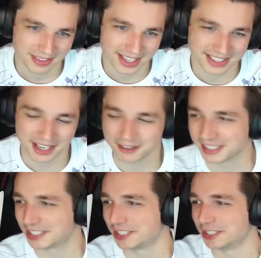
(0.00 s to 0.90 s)
That's how,
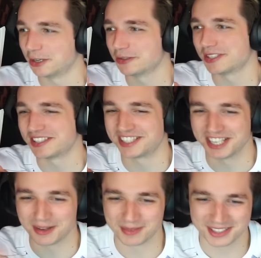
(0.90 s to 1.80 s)
like, she knows it's
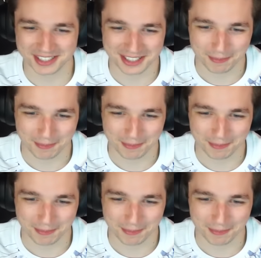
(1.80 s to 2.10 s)
them. It's just the